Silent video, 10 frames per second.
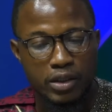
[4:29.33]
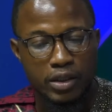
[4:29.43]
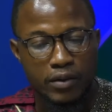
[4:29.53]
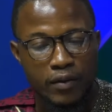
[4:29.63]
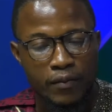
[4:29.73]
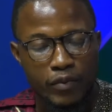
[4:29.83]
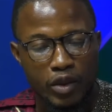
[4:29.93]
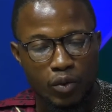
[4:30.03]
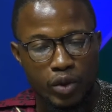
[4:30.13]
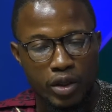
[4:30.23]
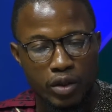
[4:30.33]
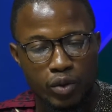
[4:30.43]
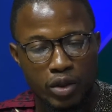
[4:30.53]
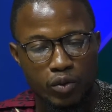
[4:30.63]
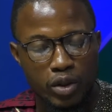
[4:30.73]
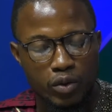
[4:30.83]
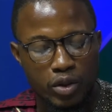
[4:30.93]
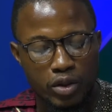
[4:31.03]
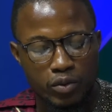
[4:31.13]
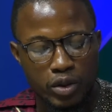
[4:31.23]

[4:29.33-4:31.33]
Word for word: and then we, we, we, we,